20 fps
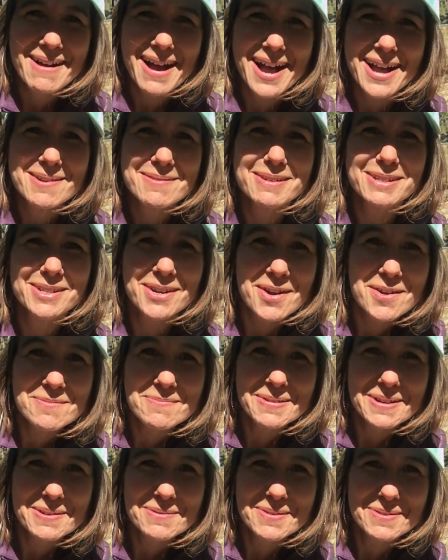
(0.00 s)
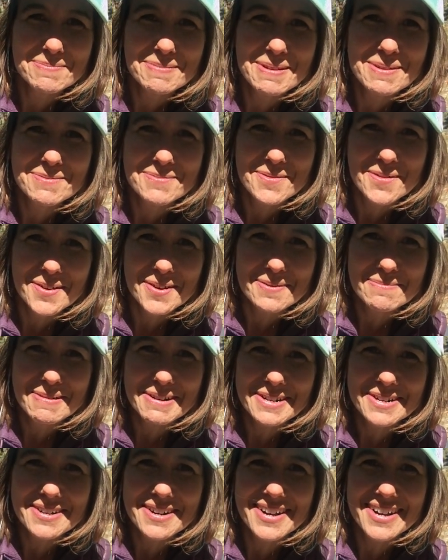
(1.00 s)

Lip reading: I was hoping it would be warmer